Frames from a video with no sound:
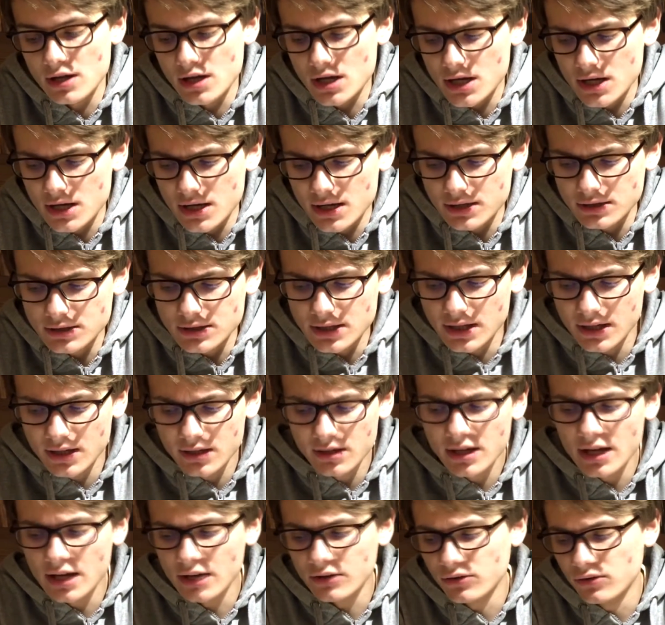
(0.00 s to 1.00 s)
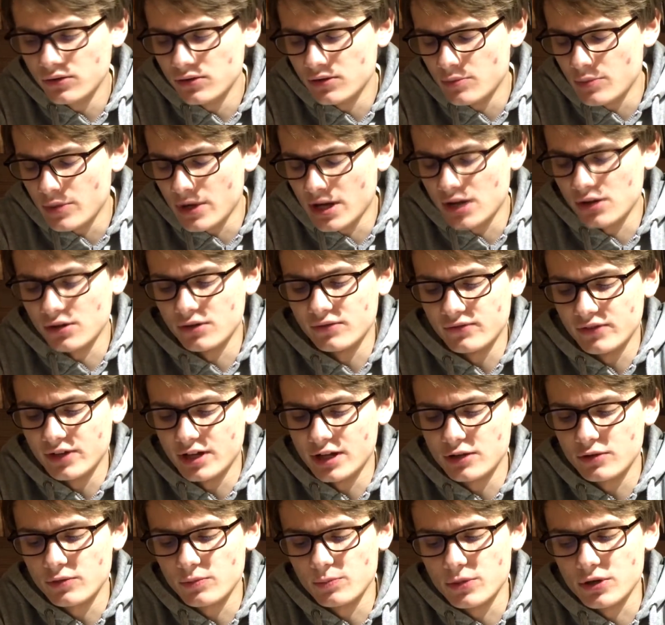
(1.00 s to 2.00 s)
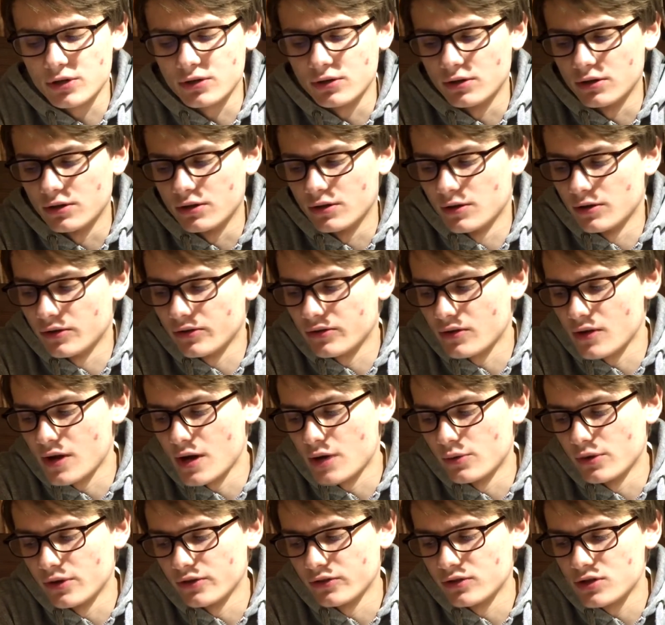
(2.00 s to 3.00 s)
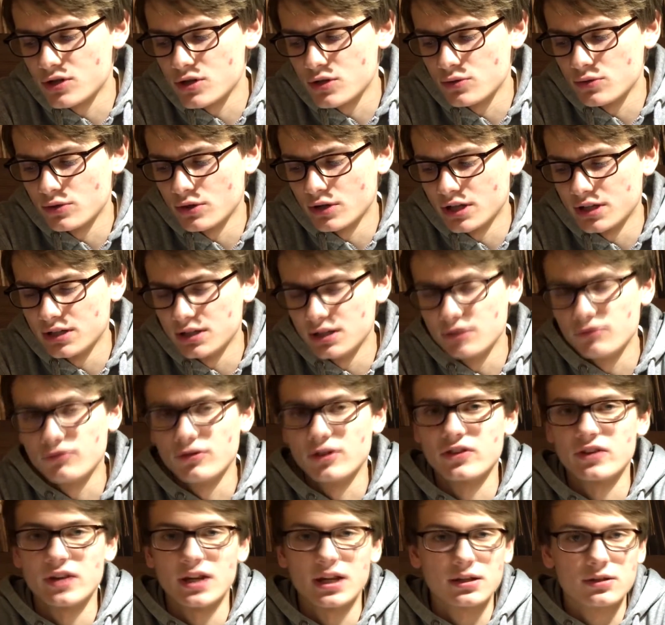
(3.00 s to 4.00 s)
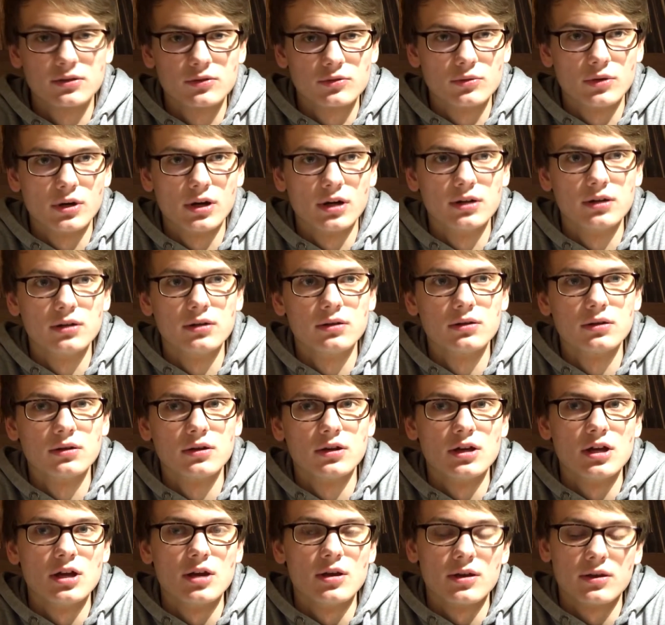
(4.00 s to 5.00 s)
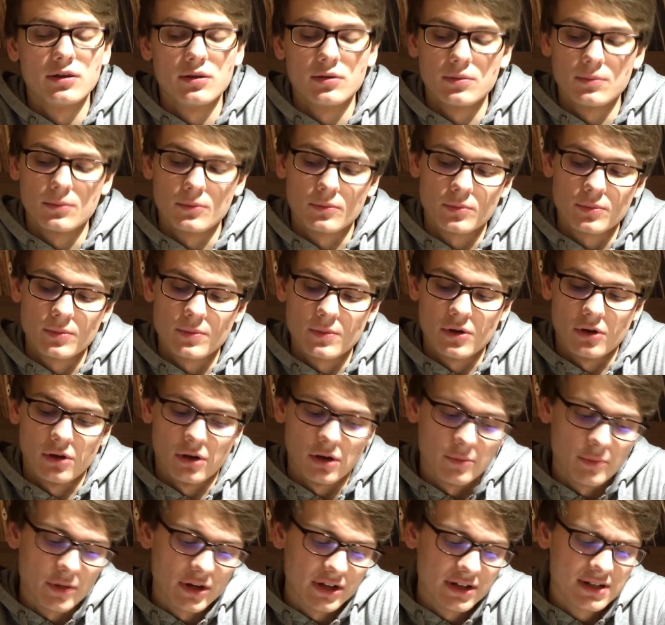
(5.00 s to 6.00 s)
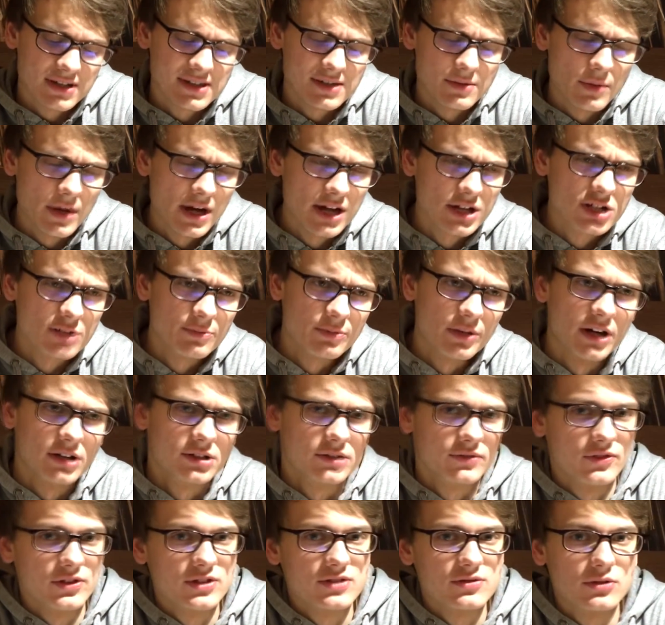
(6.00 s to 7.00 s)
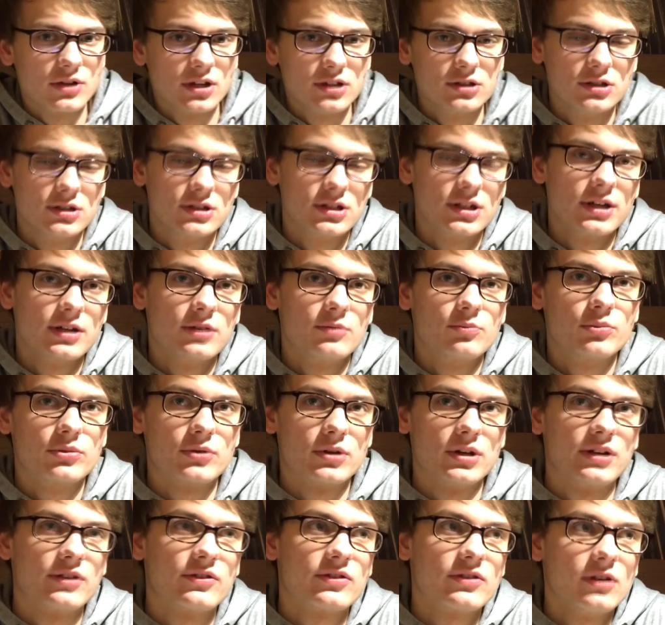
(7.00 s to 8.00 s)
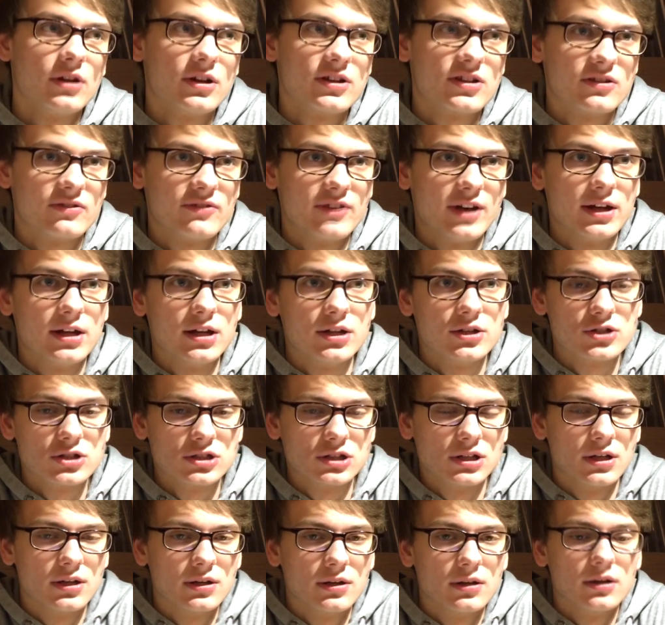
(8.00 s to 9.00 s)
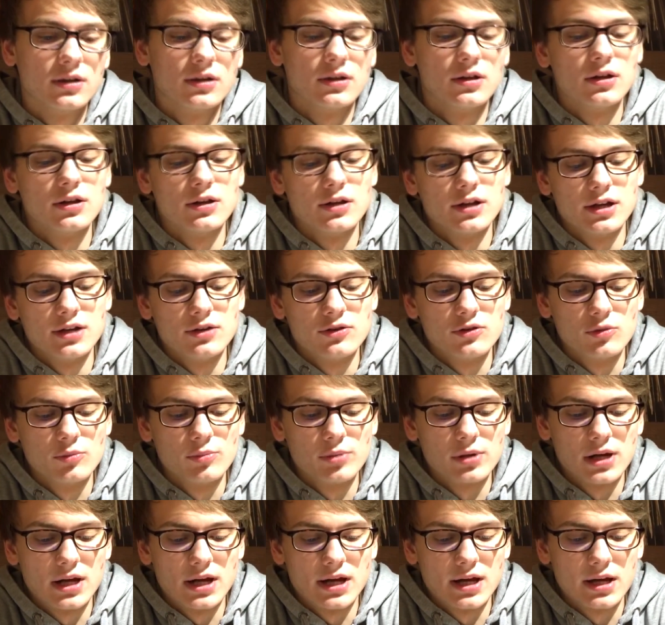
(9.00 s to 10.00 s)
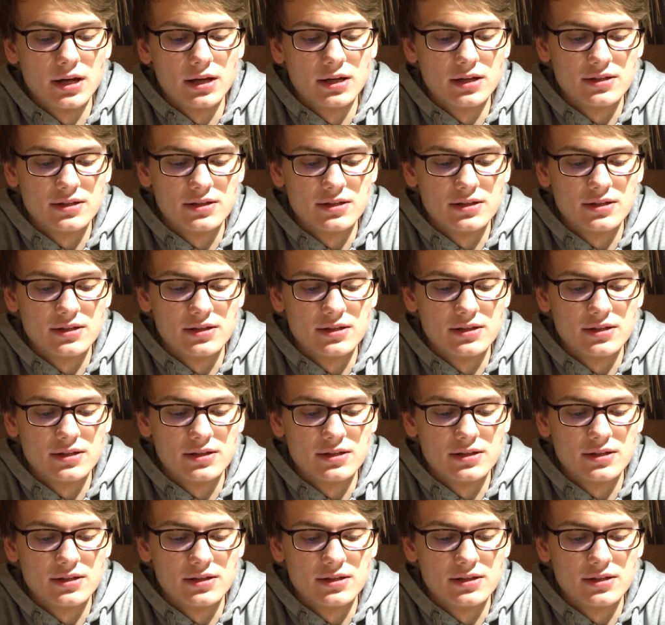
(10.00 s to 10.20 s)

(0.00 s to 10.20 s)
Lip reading: I kinda had to debate on that because I wasn't sure I need the second one. But it's a major part of the strategy. It brings lots of energy into play.